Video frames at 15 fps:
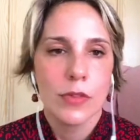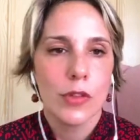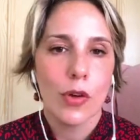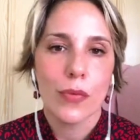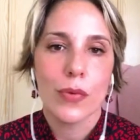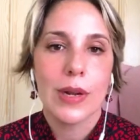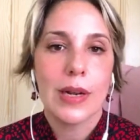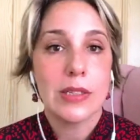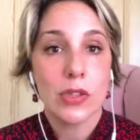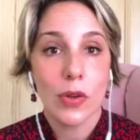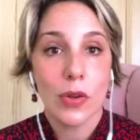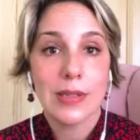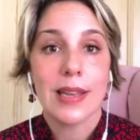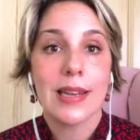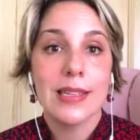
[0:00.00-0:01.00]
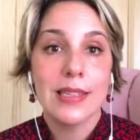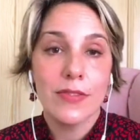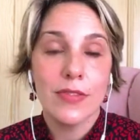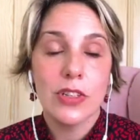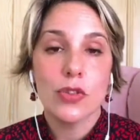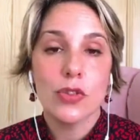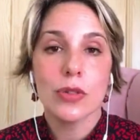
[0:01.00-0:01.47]
Not really. So it's an
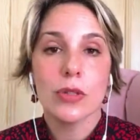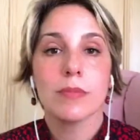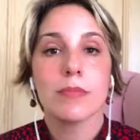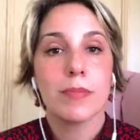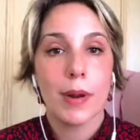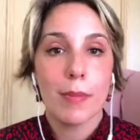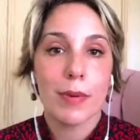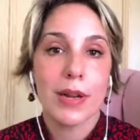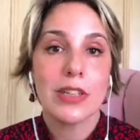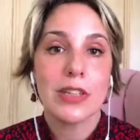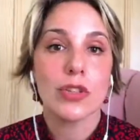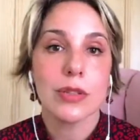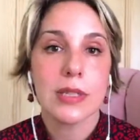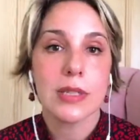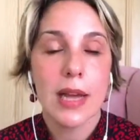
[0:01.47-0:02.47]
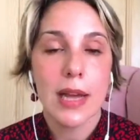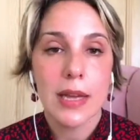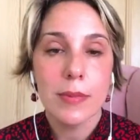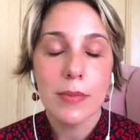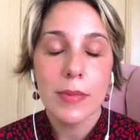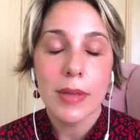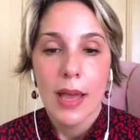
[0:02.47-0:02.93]
individual preparation
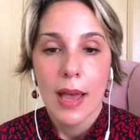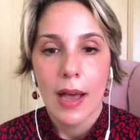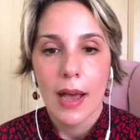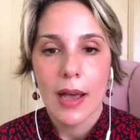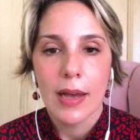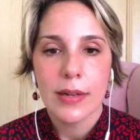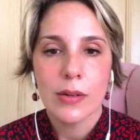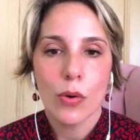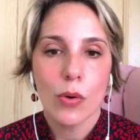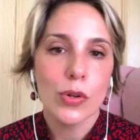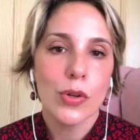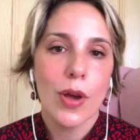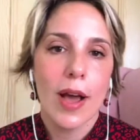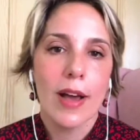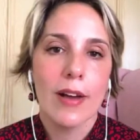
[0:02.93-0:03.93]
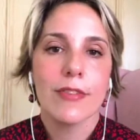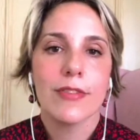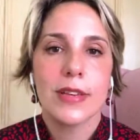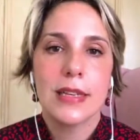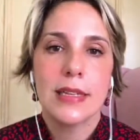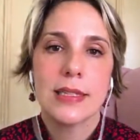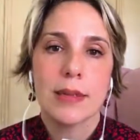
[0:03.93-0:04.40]
time, and all you have
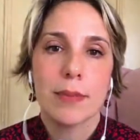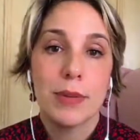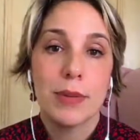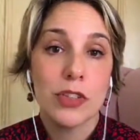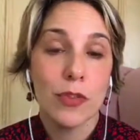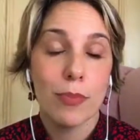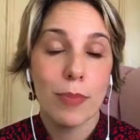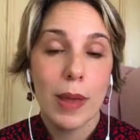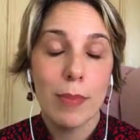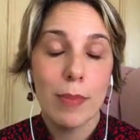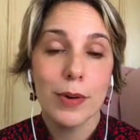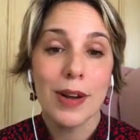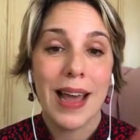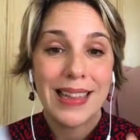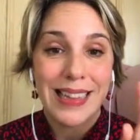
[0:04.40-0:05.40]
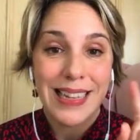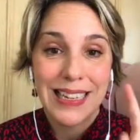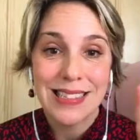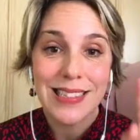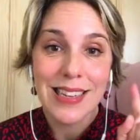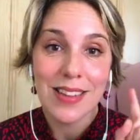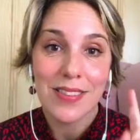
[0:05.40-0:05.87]
is a piece of paper. At
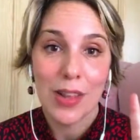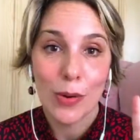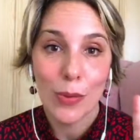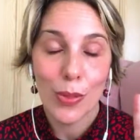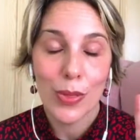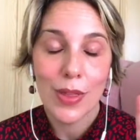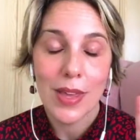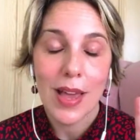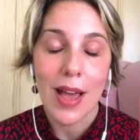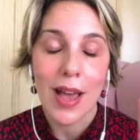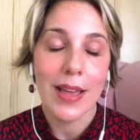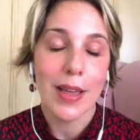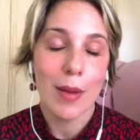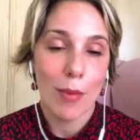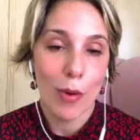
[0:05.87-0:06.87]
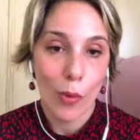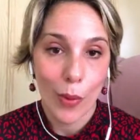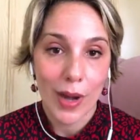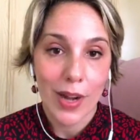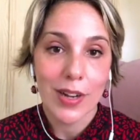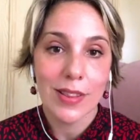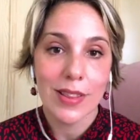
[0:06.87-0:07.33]
least in Andalusia, I am
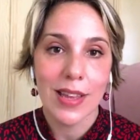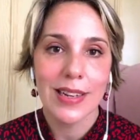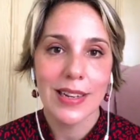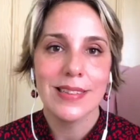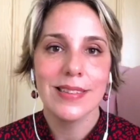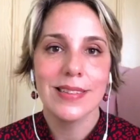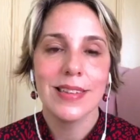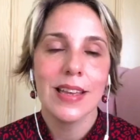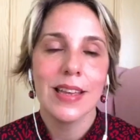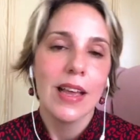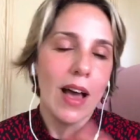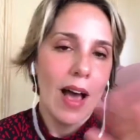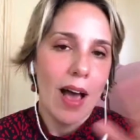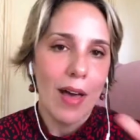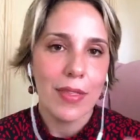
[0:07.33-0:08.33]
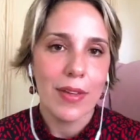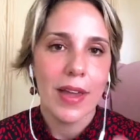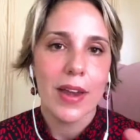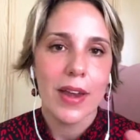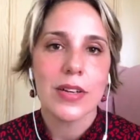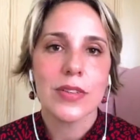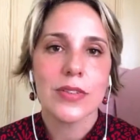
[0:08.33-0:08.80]
aware that in other
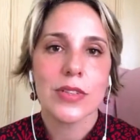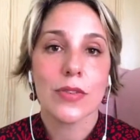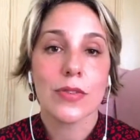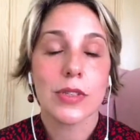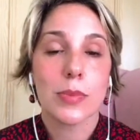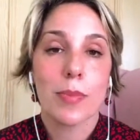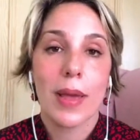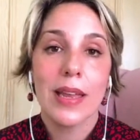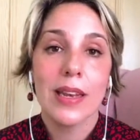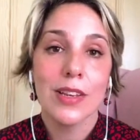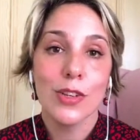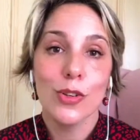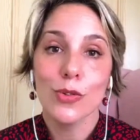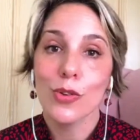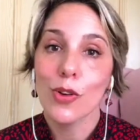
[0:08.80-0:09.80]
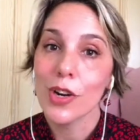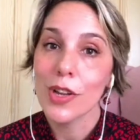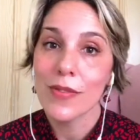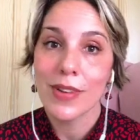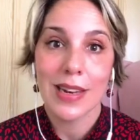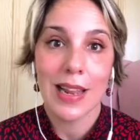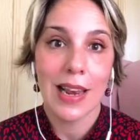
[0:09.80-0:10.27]
areas of Spain, you're not
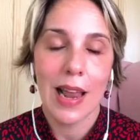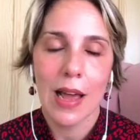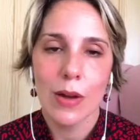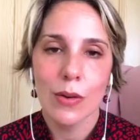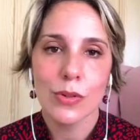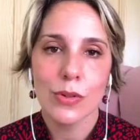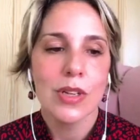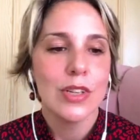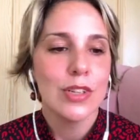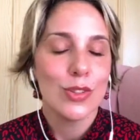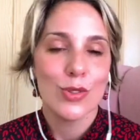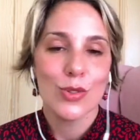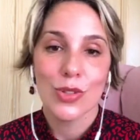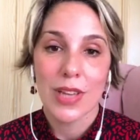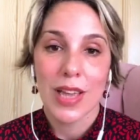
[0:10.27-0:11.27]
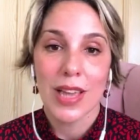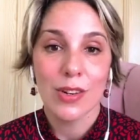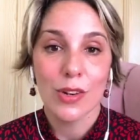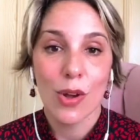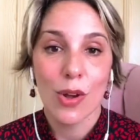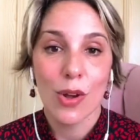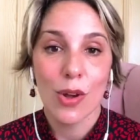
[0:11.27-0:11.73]
even allowed to take
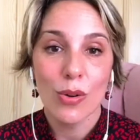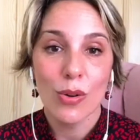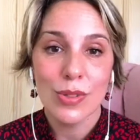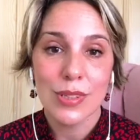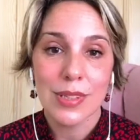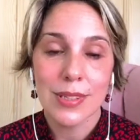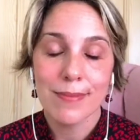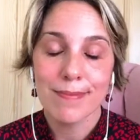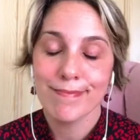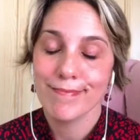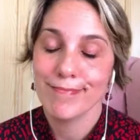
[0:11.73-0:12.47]
notes.